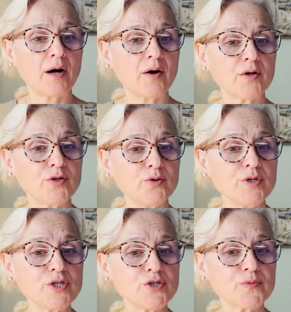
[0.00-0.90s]
You
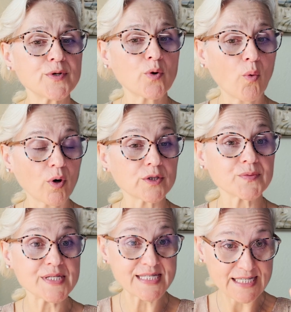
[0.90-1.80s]
need to record
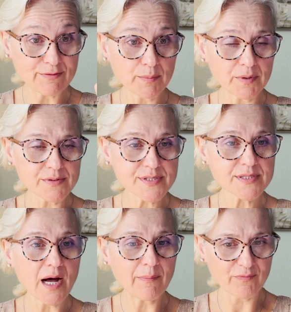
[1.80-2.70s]
receivables
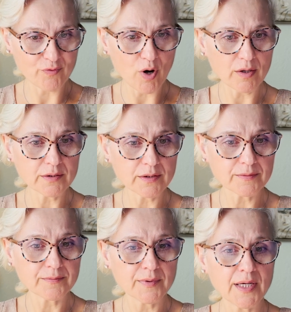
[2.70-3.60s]
upfront,
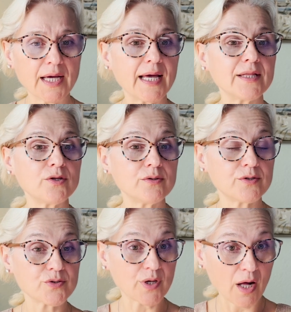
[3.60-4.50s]
and you need
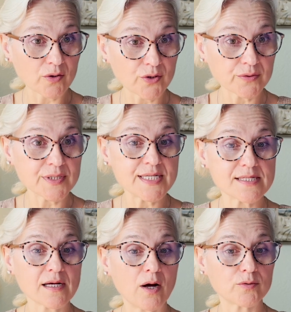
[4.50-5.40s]
to calculate
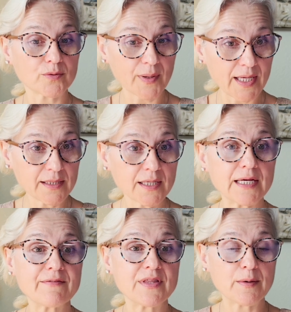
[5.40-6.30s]
discount rate
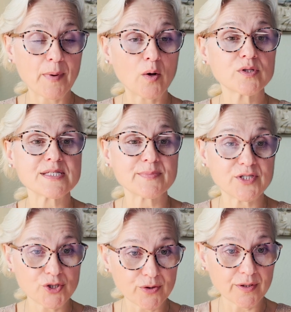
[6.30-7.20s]
if the amount is
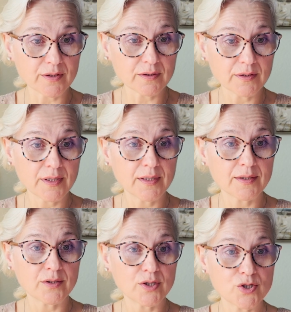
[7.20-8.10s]
material
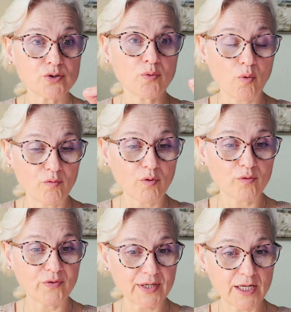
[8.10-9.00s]
to overall
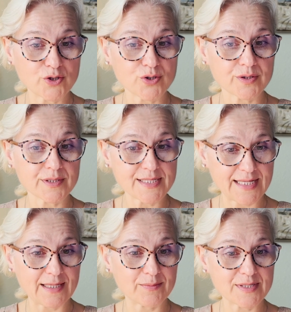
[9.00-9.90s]
financial
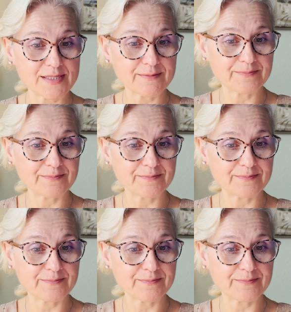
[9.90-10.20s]
statements.